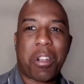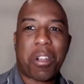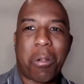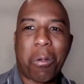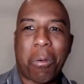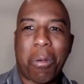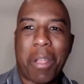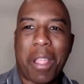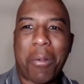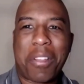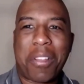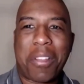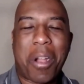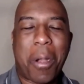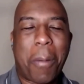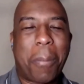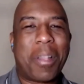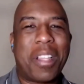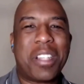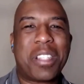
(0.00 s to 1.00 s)
is Daryl White with
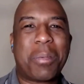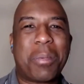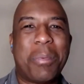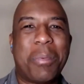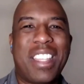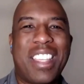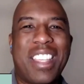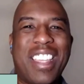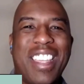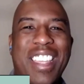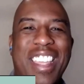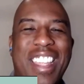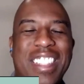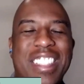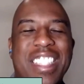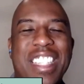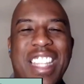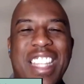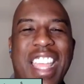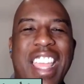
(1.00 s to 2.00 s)
Carte Blanche Media,
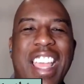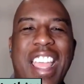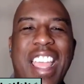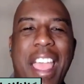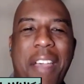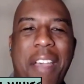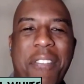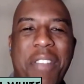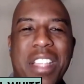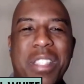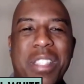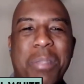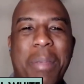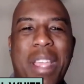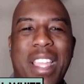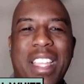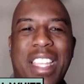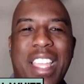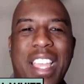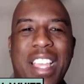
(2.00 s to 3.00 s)
and today I have as
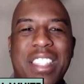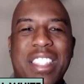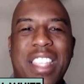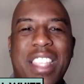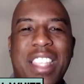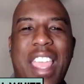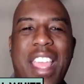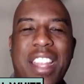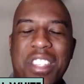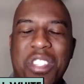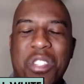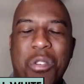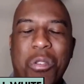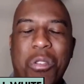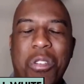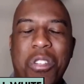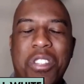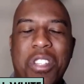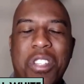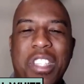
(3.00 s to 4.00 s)
my guest Candice
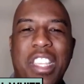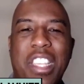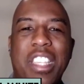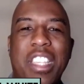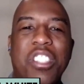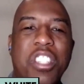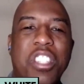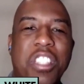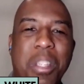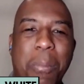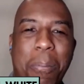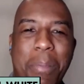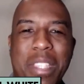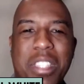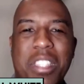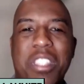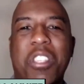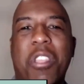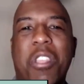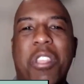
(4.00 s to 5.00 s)
Dorsey. She's a
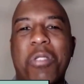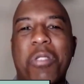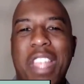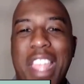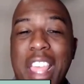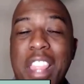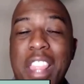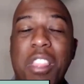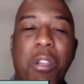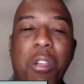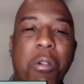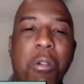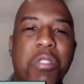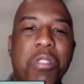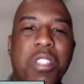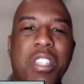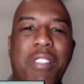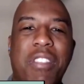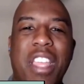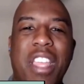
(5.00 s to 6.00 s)
business coach and the
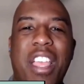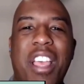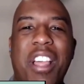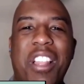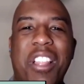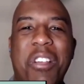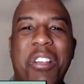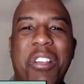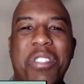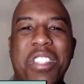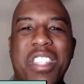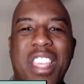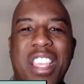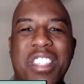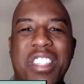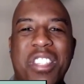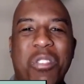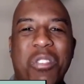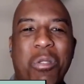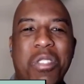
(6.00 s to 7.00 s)
host of the Hello
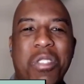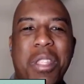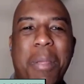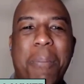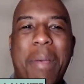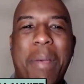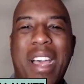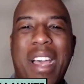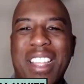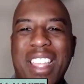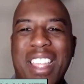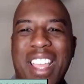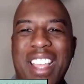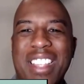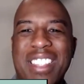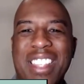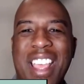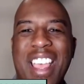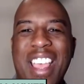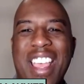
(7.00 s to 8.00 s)
CS Dorsey
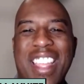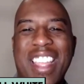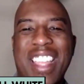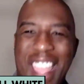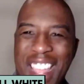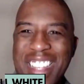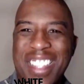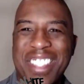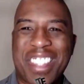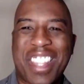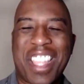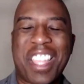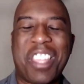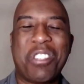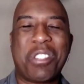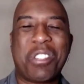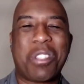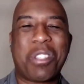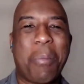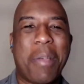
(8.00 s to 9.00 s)
podcast. Candice,
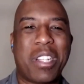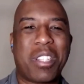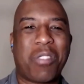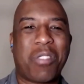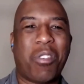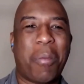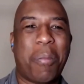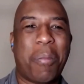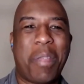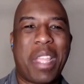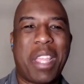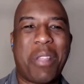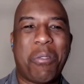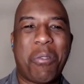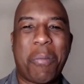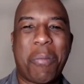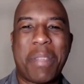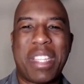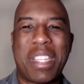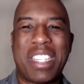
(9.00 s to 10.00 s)
thank you so much for
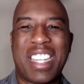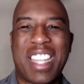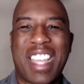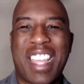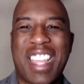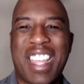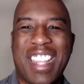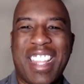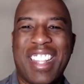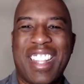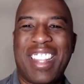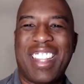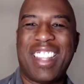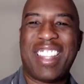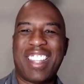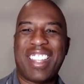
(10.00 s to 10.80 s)
being with me today.